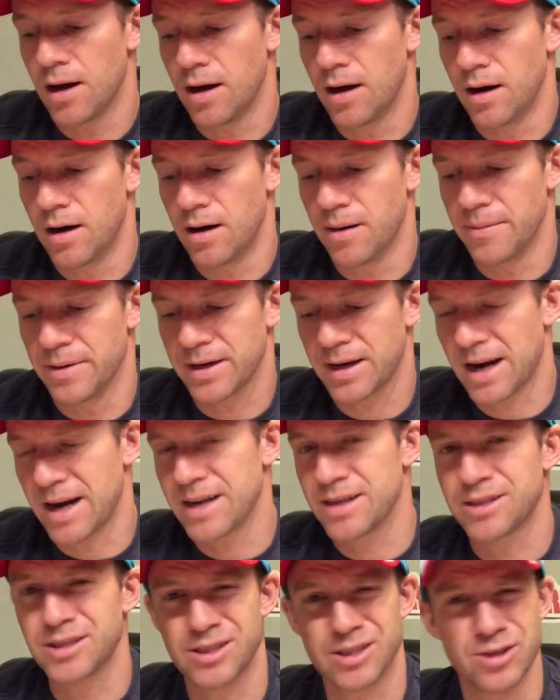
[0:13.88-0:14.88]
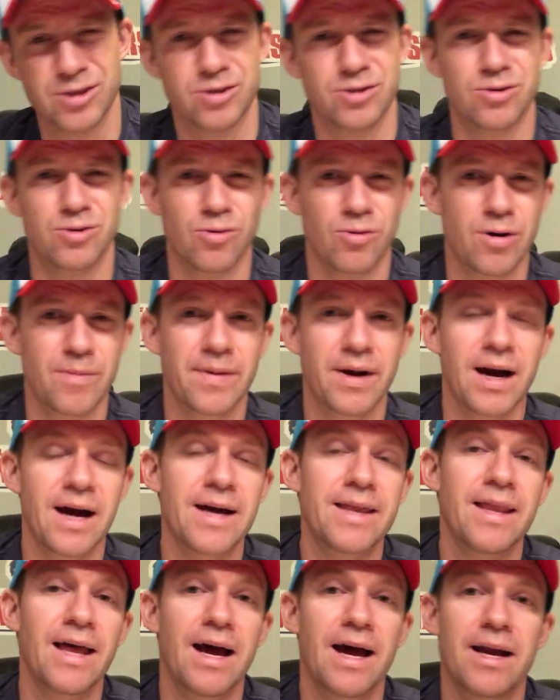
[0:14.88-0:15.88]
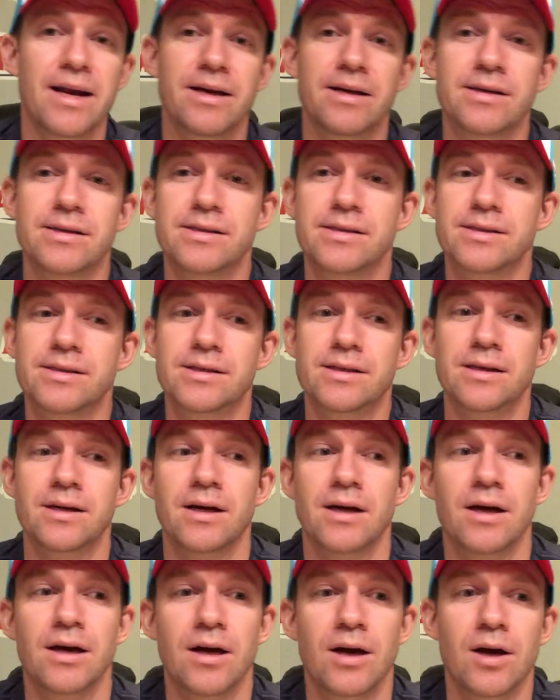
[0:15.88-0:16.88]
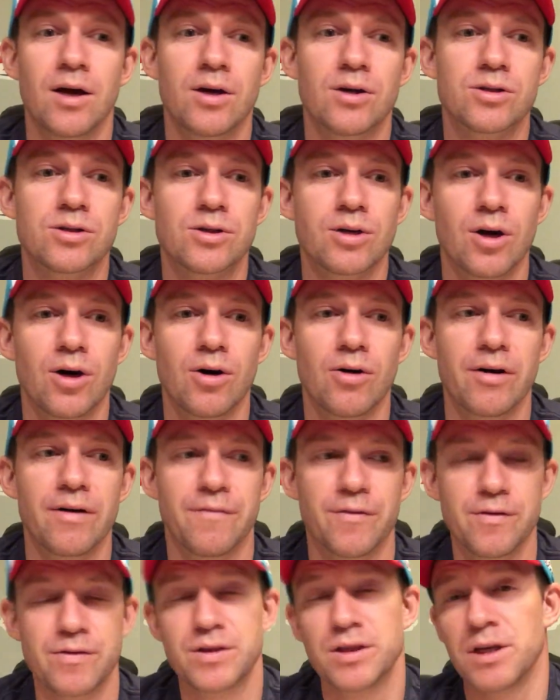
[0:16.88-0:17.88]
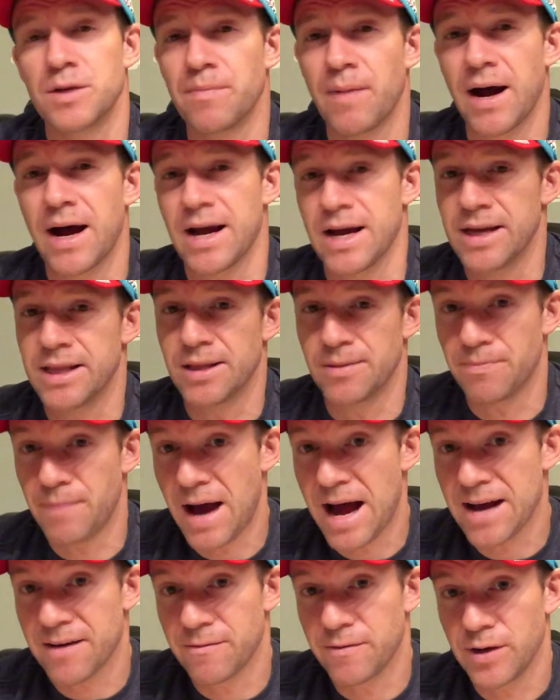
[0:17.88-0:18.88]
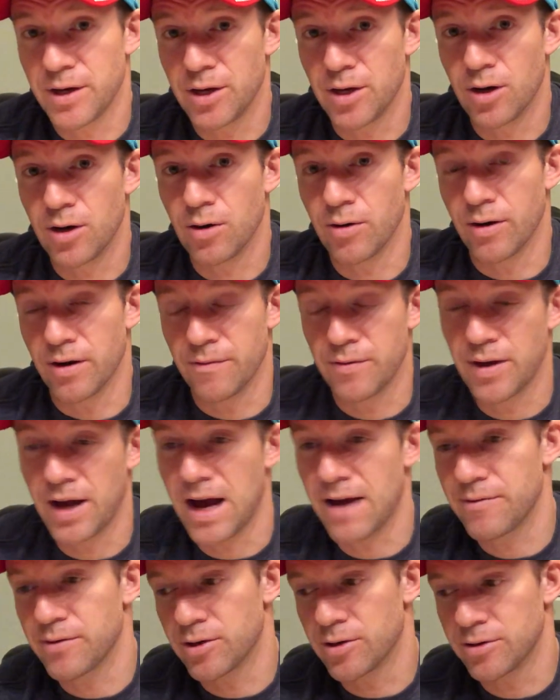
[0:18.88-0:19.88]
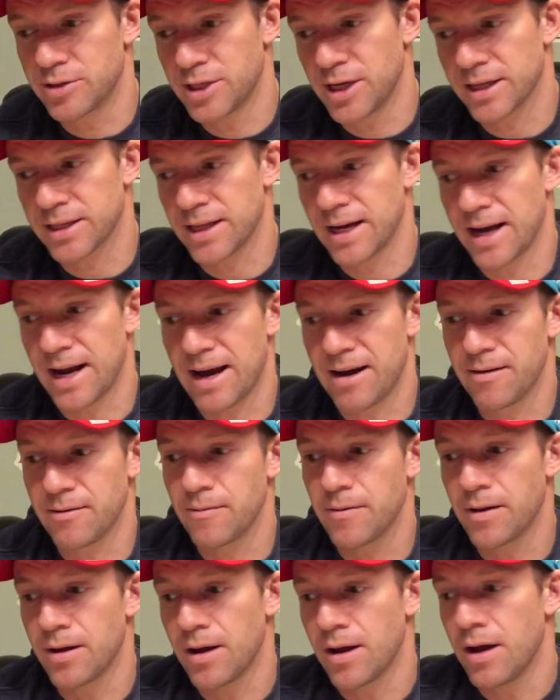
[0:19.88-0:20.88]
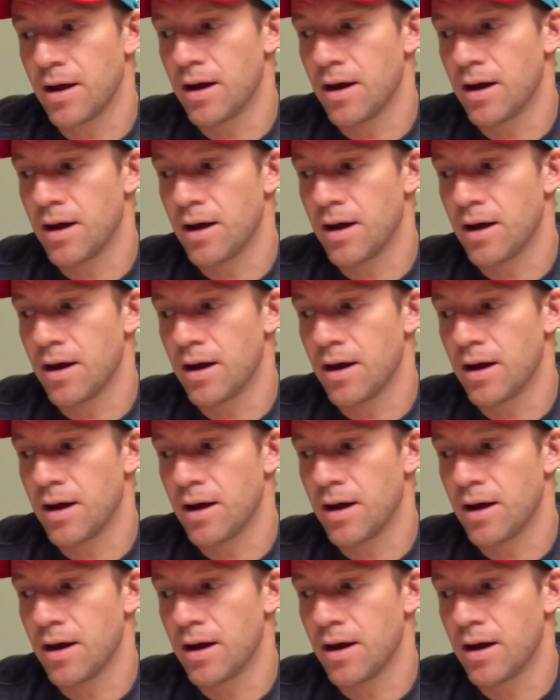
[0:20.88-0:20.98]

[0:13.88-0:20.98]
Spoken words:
And kind of just the story behind that is, so if you've seen my in the bag video, and if you haven't, go check that out.